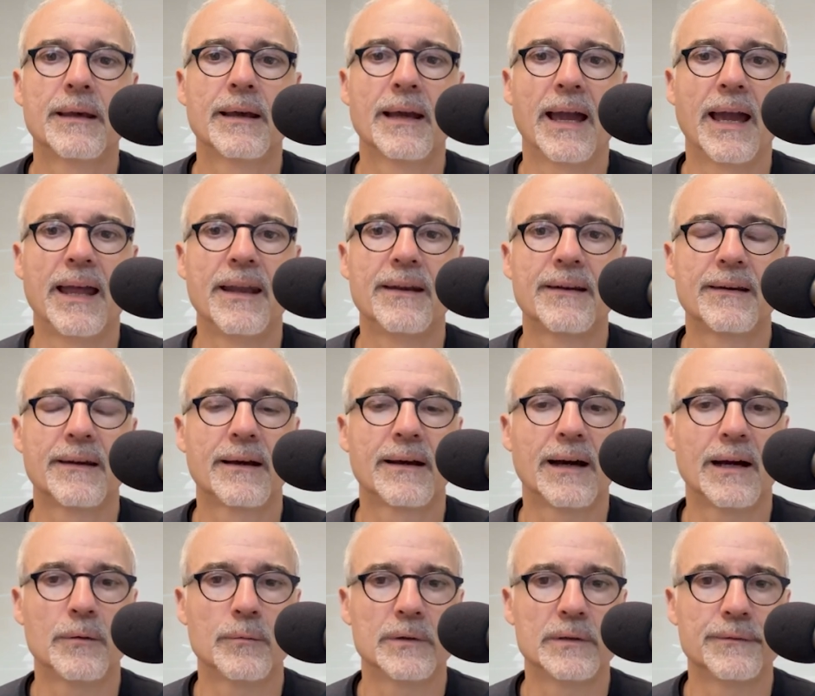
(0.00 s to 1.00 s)
And
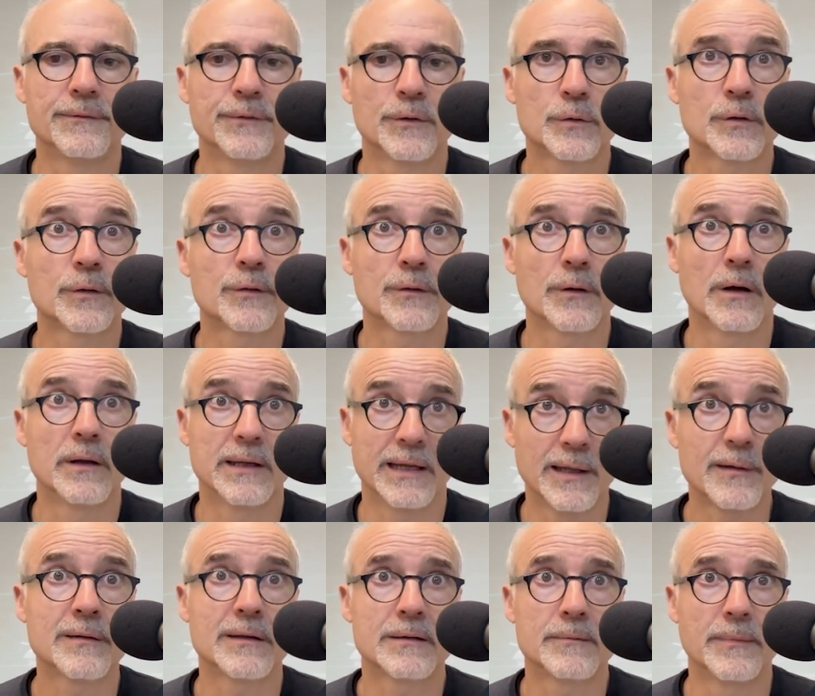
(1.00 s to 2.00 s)
I will focus on
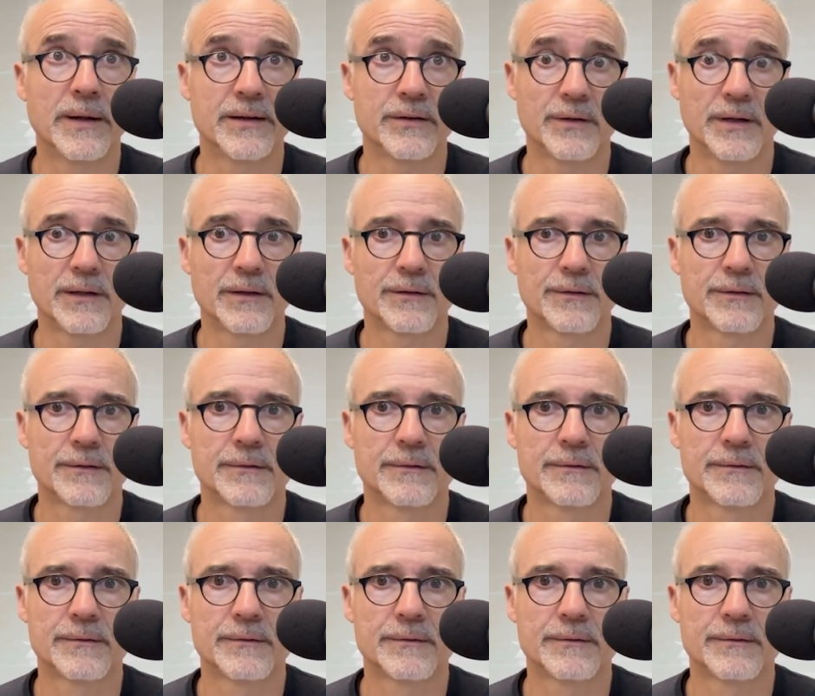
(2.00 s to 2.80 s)
asset metrics.